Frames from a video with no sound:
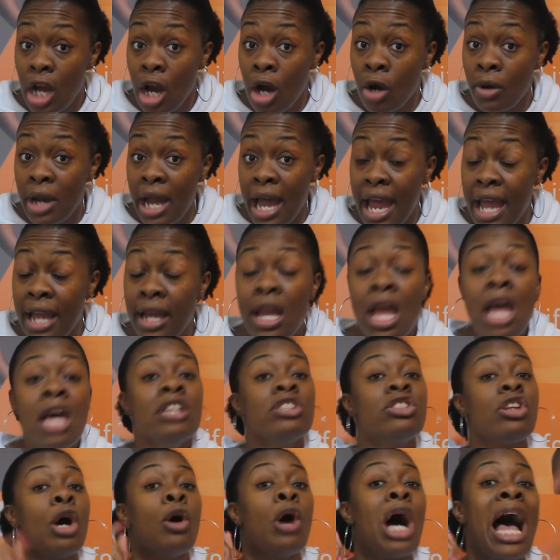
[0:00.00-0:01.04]
Okay?
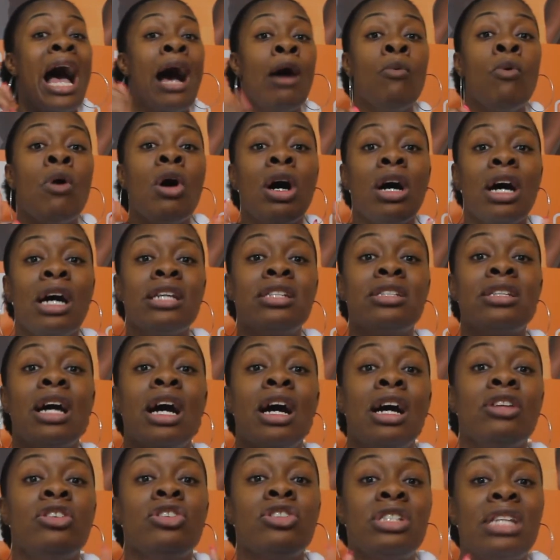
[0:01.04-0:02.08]
So I want us
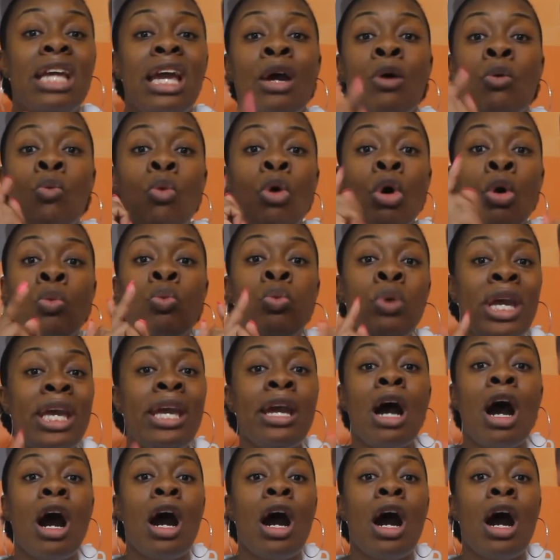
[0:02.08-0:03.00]
to understand when we